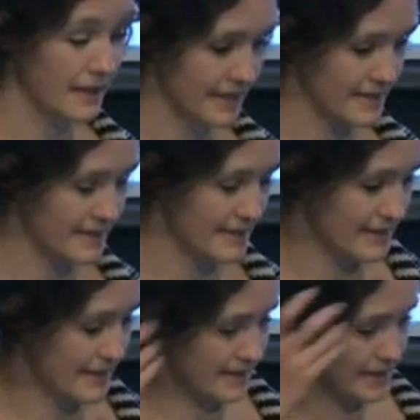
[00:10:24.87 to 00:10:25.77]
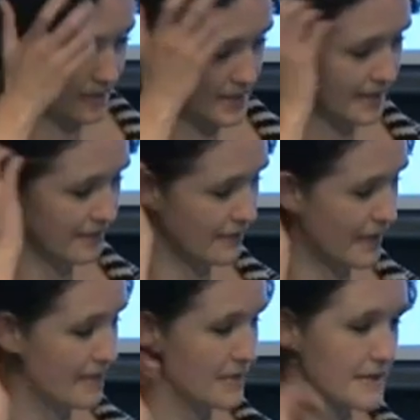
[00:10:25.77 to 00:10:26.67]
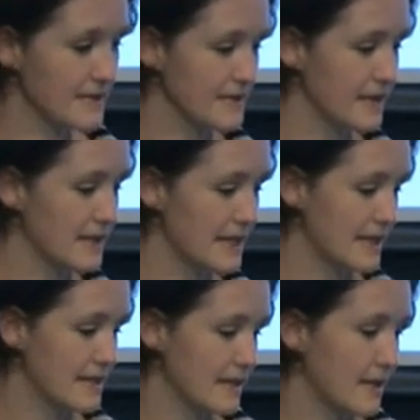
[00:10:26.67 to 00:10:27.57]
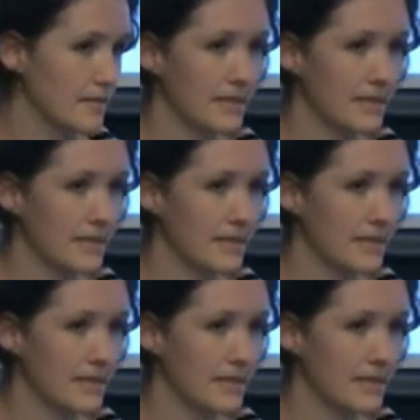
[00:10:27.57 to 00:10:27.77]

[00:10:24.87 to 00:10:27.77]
as I said, 10 families or so at that time,